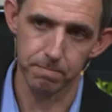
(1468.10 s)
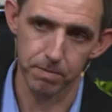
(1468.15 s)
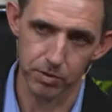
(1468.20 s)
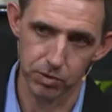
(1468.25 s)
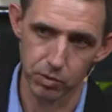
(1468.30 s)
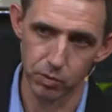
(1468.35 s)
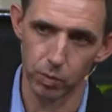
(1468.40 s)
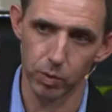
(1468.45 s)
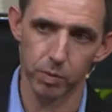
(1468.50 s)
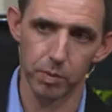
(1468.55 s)

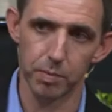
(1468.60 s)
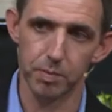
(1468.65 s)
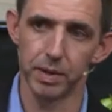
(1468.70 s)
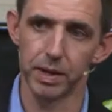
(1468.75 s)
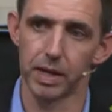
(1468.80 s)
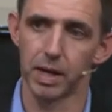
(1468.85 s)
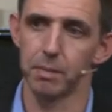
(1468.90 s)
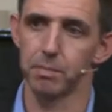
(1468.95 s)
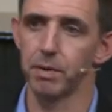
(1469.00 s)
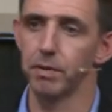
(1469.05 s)
This is where we'll
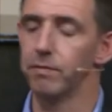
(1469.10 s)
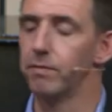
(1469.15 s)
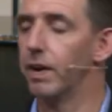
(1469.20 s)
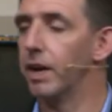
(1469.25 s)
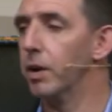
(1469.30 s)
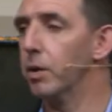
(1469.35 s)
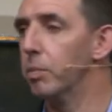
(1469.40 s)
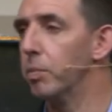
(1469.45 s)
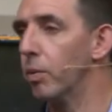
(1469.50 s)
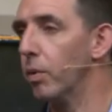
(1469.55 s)
pick up our
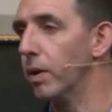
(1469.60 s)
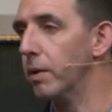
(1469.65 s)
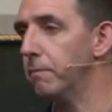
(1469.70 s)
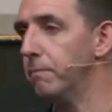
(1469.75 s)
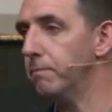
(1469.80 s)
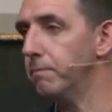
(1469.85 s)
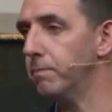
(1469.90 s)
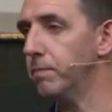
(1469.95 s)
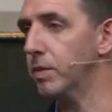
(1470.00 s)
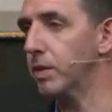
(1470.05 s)
final point.
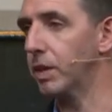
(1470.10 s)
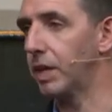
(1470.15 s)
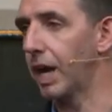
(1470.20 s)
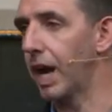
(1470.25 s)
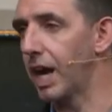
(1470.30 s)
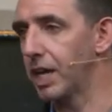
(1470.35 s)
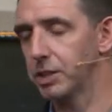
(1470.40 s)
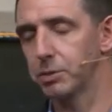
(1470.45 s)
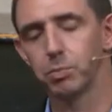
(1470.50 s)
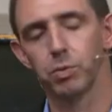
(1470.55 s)
The
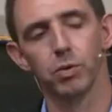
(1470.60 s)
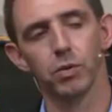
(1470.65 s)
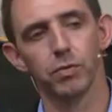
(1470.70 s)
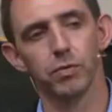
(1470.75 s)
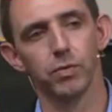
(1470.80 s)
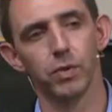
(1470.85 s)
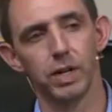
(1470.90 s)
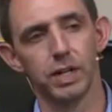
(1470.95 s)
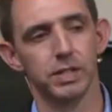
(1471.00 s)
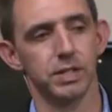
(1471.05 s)
gospel
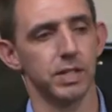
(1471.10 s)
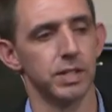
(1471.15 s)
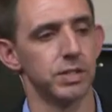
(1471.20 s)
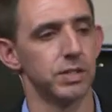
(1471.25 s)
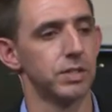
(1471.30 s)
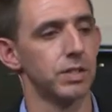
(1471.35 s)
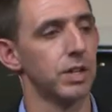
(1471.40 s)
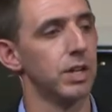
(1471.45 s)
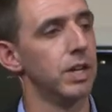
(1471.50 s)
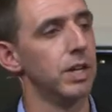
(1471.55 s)
frees
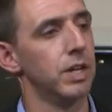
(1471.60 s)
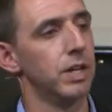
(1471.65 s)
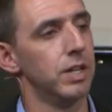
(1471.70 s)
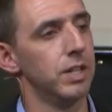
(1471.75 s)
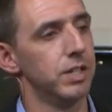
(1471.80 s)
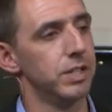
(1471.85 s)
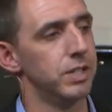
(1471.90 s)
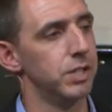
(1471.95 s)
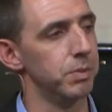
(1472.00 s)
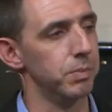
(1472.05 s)
us
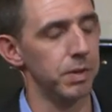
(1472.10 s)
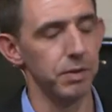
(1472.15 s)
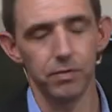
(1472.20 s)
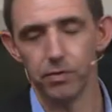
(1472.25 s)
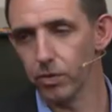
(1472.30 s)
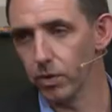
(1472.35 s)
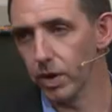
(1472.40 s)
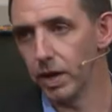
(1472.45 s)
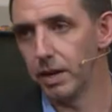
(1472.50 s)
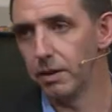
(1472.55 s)
to be
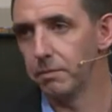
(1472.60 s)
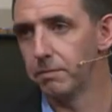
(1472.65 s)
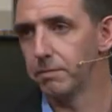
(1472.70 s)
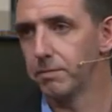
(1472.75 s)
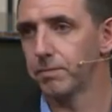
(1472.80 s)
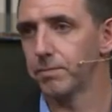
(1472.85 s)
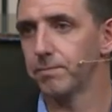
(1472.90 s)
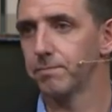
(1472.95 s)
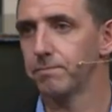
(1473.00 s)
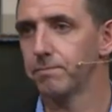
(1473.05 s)
free.
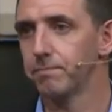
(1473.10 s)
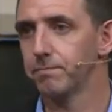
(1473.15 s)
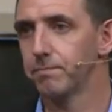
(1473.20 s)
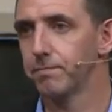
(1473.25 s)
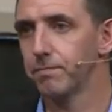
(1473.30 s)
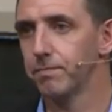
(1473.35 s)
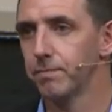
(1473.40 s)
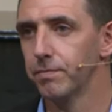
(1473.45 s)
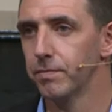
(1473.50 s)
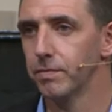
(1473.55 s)

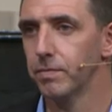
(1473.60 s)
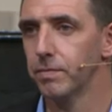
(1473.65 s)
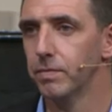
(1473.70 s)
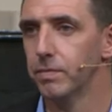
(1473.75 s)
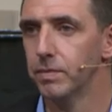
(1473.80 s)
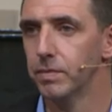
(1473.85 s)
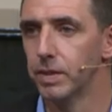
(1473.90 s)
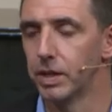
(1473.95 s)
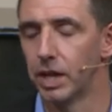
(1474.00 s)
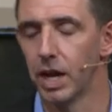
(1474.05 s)

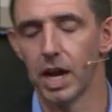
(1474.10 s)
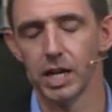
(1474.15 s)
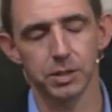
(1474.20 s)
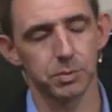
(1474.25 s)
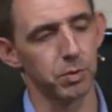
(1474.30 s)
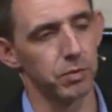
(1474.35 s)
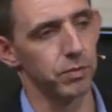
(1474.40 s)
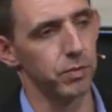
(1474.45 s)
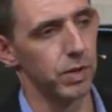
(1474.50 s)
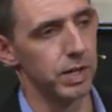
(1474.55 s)
The
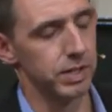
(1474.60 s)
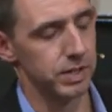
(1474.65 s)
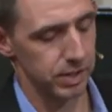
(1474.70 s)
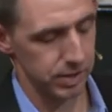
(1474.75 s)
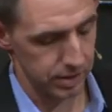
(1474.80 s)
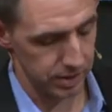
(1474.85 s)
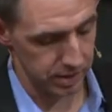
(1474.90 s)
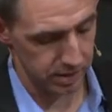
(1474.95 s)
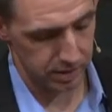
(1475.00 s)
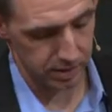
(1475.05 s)
gospel frees
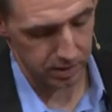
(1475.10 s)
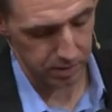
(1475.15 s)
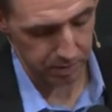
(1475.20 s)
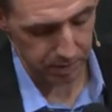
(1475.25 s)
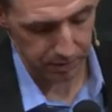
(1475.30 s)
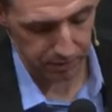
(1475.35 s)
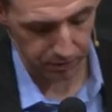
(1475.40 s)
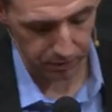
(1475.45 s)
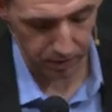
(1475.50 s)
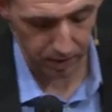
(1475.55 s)
us to
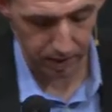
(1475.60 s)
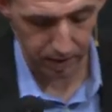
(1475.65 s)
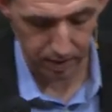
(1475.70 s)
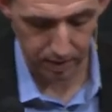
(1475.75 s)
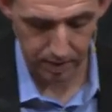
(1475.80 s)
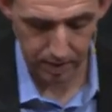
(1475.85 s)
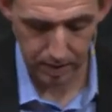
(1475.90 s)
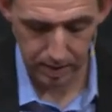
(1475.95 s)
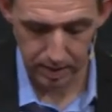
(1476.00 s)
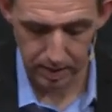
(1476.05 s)
be free.
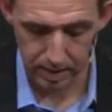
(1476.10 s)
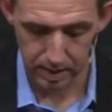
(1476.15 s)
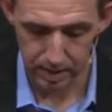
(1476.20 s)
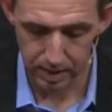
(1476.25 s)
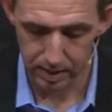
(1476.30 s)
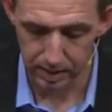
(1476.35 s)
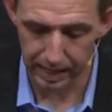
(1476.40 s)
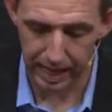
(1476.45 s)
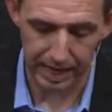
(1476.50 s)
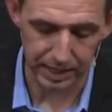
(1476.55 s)

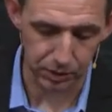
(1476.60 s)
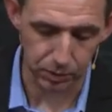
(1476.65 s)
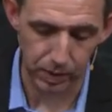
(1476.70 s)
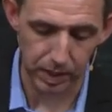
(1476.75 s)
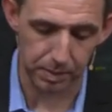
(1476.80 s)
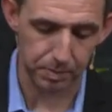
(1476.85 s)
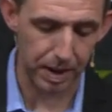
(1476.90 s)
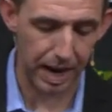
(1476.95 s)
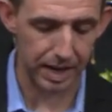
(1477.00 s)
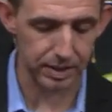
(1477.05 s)
Last
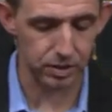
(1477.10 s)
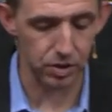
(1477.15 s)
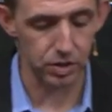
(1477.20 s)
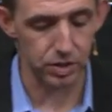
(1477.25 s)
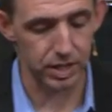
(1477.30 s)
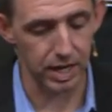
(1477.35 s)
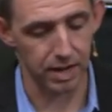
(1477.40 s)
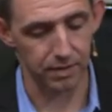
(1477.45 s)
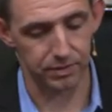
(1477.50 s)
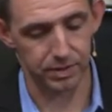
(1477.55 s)
week, Pastor
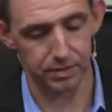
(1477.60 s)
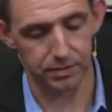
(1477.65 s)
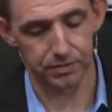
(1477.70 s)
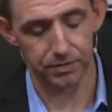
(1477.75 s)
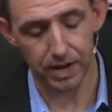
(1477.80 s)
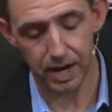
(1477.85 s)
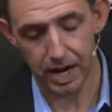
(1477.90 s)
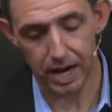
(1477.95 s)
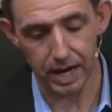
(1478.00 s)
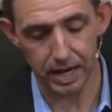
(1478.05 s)
Jeff
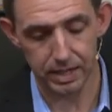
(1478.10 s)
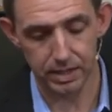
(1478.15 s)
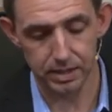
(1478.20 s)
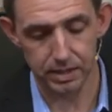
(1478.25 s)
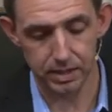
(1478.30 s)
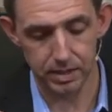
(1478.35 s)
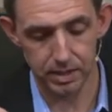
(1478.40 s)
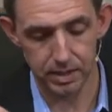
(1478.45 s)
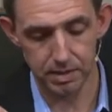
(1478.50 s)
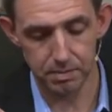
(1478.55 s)

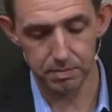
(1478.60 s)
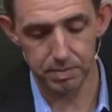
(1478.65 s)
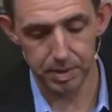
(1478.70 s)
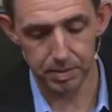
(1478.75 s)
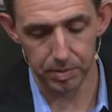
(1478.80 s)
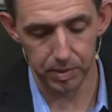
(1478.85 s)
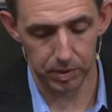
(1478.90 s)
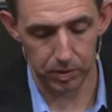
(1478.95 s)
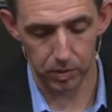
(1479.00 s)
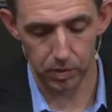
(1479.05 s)
defined
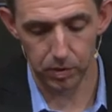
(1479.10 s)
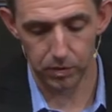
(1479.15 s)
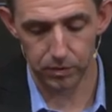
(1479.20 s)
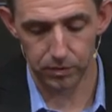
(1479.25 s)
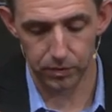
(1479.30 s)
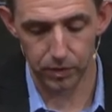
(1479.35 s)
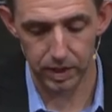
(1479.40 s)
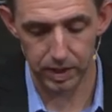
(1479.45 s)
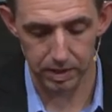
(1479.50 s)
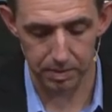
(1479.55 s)
biblical
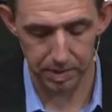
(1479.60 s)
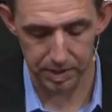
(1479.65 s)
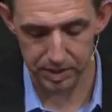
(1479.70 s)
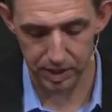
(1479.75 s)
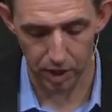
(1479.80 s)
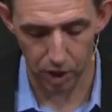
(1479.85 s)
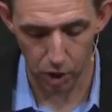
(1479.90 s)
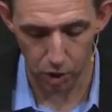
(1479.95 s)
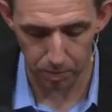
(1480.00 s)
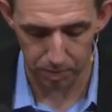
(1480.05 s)
freedom as
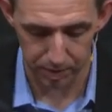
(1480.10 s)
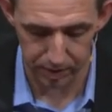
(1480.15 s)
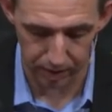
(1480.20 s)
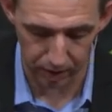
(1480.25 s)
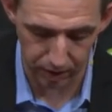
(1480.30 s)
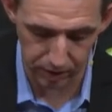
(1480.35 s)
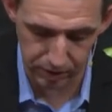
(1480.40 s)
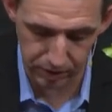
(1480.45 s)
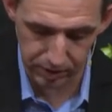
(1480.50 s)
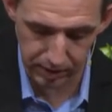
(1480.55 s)
he opened
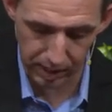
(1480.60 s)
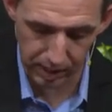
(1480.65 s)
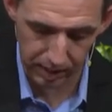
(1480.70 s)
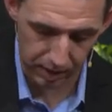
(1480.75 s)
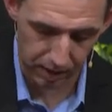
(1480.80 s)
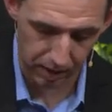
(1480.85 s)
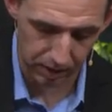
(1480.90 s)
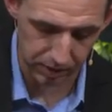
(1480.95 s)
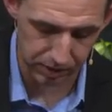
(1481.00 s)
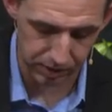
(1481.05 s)
our,
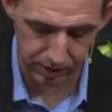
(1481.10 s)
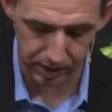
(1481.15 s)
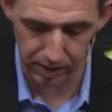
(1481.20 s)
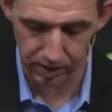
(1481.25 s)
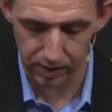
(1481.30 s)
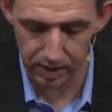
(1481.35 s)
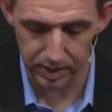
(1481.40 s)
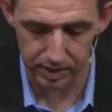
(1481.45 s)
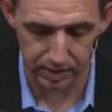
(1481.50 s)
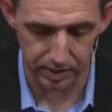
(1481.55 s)
our
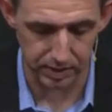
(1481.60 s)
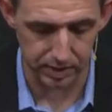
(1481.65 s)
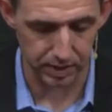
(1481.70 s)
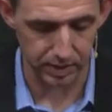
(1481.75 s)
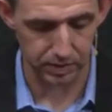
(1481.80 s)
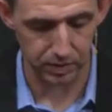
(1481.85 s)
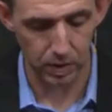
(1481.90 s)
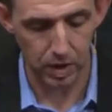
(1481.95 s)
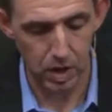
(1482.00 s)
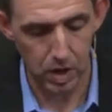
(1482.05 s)
series. He
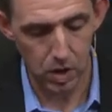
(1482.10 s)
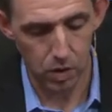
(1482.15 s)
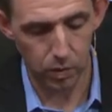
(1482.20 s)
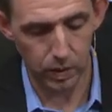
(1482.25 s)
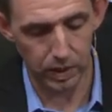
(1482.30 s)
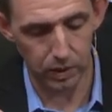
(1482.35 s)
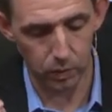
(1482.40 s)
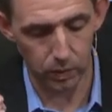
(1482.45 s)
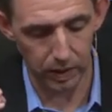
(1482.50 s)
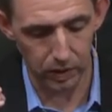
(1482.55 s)
says,
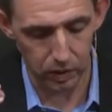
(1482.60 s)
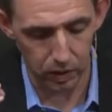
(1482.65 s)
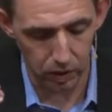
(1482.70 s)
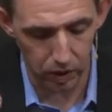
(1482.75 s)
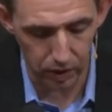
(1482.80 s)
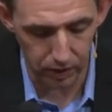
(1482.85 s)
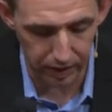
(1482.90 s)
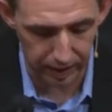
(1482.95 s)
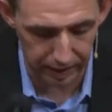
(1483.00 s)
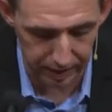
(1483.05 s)
We, we
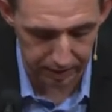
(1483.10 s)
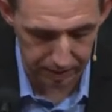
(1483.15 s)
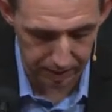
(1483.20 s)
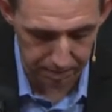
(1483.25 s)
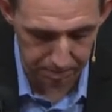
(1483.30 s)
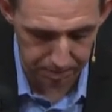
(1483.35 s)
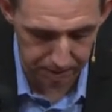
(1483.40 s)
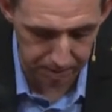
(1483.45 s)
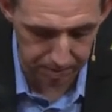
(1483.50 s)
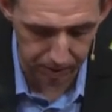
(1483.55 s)
learned that,
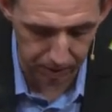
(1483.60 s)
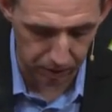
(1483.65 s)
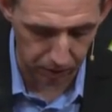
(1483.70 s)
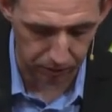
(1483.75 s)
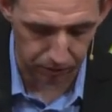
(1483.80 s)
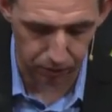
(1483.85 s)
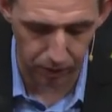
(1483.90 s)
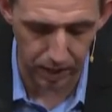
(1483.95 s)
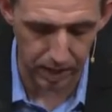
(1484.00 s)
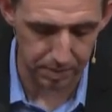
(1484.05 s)
that
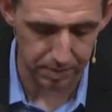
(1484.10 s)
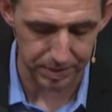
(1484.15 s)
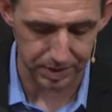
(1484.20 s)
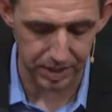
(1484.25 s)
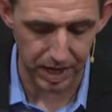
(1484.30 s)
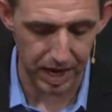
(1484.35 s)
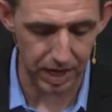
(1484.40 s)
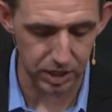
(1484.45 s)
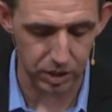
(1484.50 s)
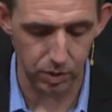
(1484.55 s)
biblical freedom
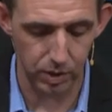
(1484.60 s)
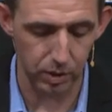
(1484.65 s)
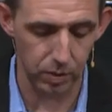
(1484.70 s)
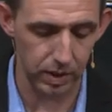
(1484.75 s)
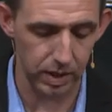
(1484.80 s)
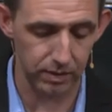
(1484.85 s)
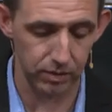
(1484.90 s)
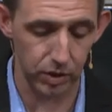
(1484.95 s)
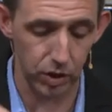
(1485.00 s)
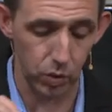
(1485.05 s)
is not doing
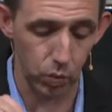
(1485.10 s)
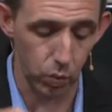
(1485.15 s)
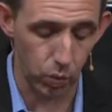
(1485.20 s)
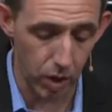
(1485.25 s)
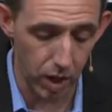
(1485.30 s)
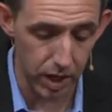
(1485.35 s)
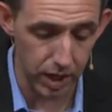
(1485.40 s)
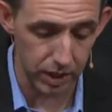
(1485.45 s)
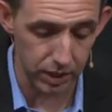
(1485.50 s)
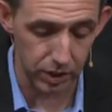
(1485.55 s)
whatever you
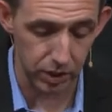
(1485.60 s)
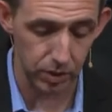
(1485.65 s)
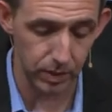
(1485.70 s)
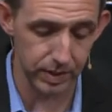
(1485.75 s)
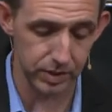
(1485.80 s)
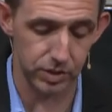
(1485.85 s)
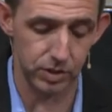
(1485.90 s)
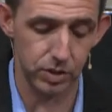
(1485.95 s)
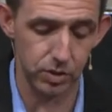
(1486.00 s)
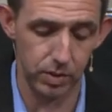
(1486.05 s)
want to do,
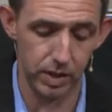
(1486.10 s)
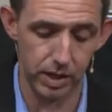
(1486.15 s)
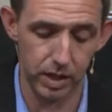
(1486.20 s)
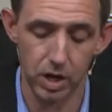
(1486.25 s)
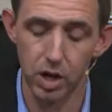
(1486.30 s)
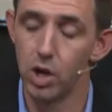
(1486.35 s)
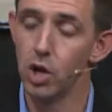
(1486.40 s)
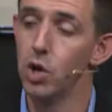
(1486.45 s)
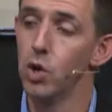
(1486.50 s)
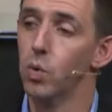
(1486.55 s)
it's
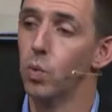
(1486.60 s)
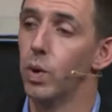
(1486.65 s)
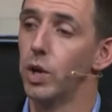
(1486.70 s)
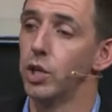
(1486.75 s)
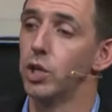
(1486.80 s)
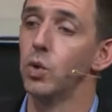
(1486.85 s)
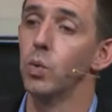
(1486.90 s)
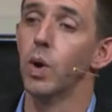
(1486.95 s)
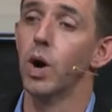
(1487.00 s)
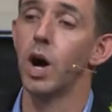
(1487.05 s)
doing
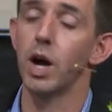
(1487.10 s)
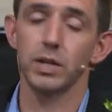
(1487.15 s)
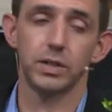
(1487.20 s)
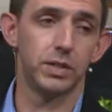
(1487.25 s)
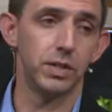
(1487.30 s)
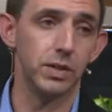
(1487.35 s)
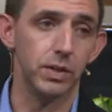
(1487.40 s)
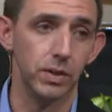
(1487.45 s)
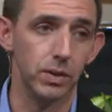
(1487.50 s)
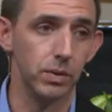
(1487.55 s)
what you ought
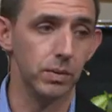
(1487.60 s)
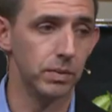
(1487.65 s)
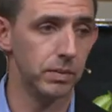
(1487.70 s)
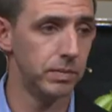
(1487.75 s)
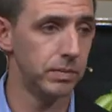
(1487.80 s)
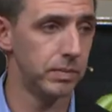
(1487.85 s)
to do.